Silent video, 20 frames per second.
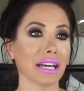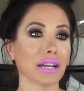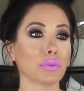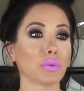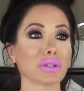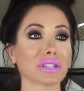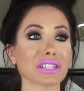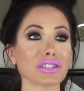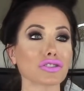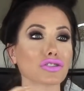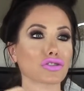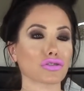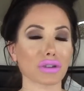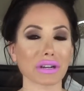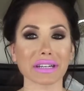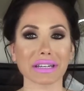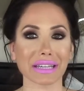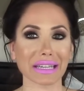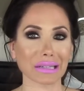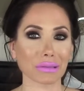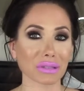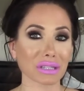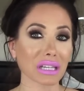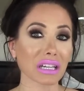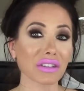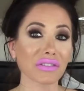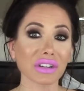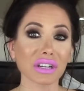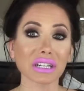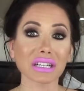It wasn't trendy. It was
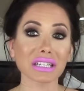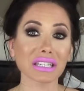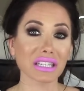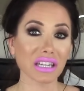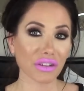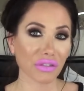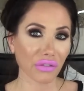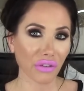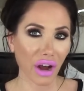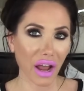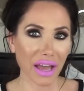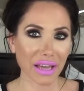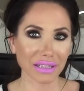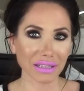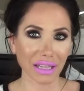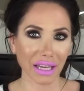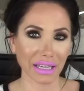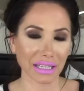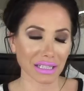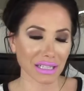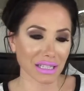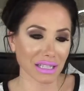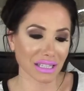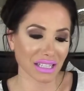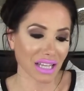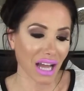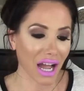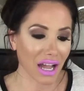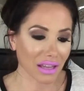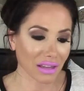like very different and like
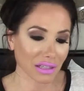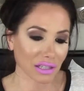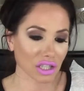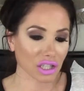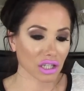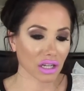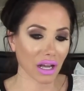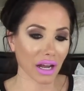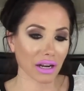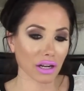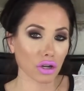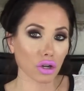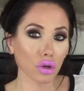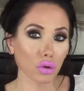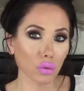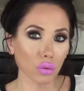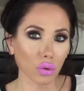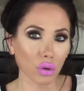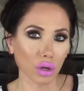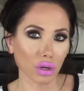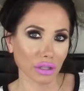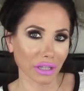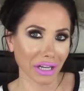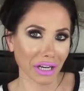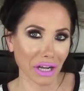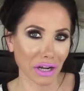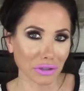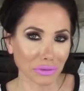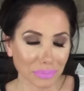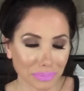stylish and kind of cool, you
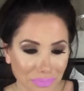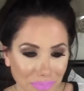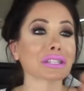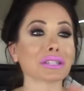know?